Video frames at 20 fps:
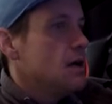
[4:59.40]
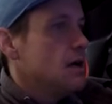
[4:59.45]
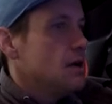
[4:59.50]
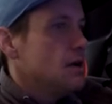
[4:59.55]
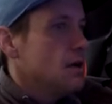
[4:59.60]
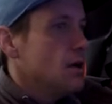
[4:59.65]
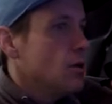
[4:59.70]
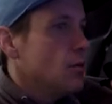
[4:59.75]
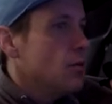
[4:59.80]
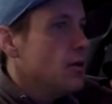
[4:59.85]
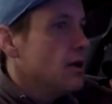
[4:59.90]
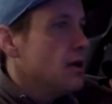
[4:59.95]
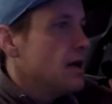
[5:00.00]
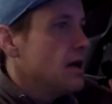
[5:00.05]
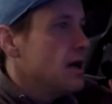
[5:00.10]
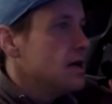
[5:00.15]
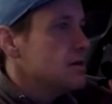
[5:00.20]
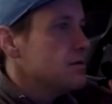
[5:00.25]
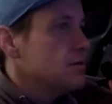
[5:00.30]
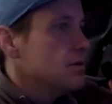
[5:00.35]
Yellow belly and
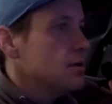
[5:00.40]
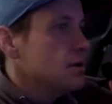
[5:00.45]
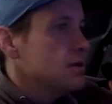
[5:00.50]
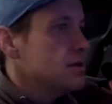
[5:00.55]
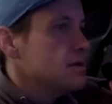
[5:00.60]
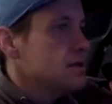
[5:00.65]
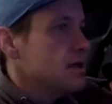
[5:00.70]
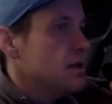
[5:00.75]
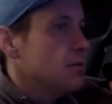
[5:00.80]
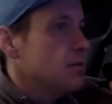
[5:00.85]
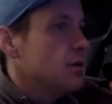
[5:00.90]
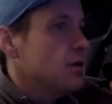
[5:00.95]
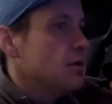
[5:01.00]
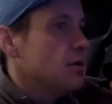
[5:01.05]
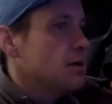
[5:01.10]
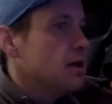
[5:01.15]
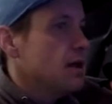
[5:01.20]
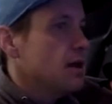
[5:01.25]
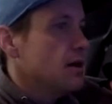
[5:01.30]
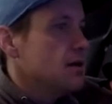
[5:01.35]
asshole look similar
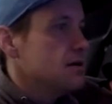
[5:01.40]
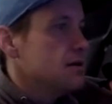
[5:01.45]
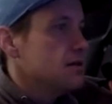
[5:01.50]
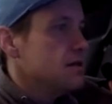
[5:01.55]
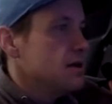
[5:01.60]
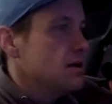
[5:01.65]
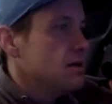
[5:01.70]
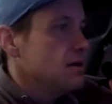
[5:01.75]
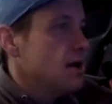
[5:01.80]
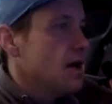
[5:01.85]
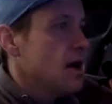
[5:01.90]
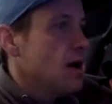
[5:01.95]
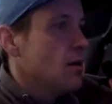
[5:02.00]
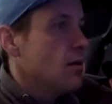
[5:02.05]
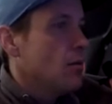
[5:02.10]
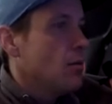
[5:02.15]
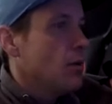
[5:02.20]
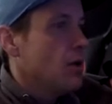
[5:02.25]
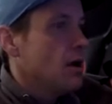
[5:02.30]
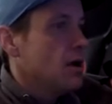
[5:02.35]
when they are singled
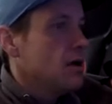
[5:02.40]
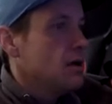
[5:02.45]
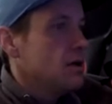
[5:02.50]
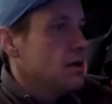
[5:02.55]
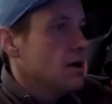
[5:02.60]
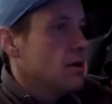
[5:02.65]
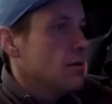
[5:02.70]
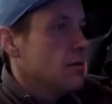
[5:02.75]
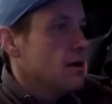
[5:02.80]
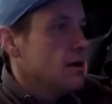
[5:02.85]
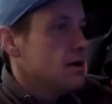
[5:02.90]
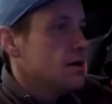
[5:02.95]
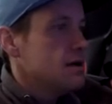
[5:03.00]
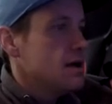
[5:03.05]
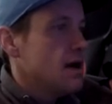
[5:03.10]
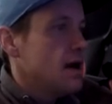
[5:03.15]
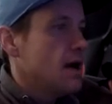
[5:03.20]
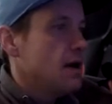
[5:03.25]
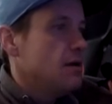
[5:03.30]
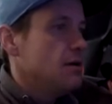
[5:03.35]
out, but yellow
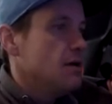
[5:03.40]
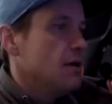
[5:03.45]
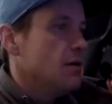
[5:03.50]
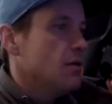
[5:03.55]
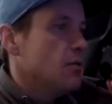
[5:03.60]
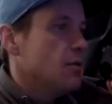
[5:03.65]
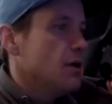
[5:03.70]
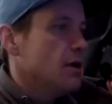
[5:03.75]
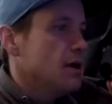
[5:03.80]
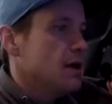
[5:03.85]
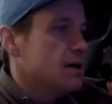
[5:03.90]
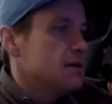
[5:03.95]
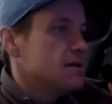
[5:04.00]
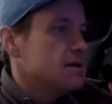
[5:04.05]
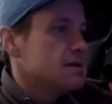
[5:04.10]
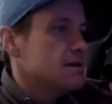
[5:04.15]
belly has a